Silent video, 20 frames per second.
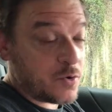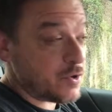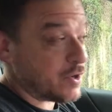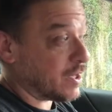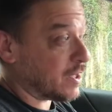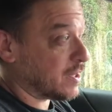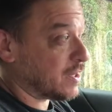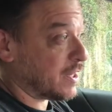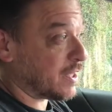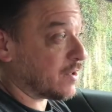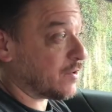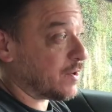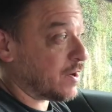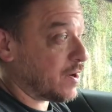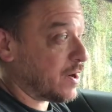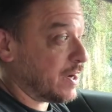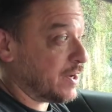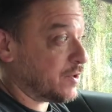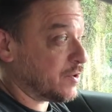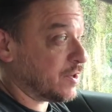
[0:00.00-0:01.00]
you can click on
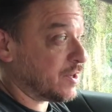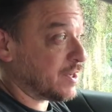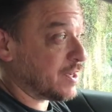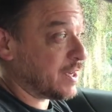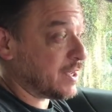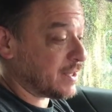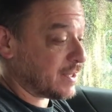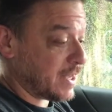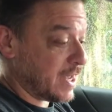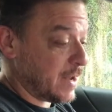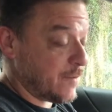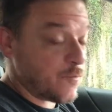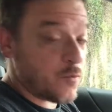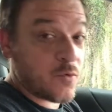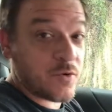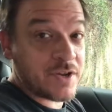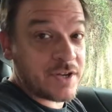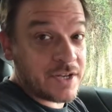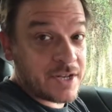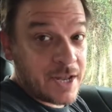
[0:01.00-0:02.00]
there and you can get a
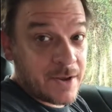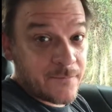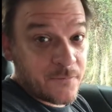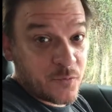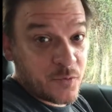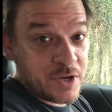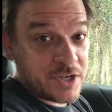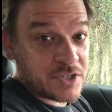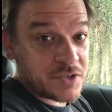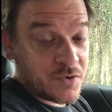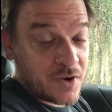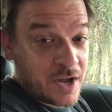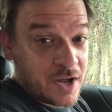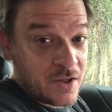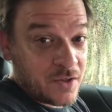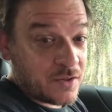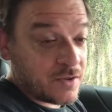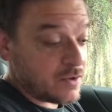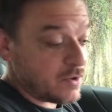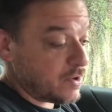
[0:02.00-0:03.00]
14-day free
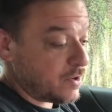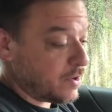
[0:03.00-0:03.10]
trial